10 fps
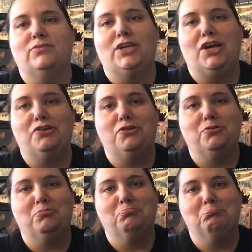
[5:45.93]

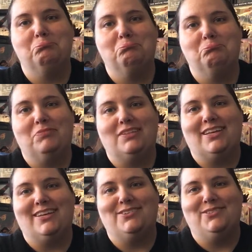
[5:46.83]
Yondu. That's
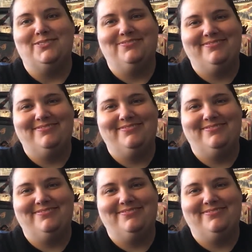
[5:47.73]
kind of cool.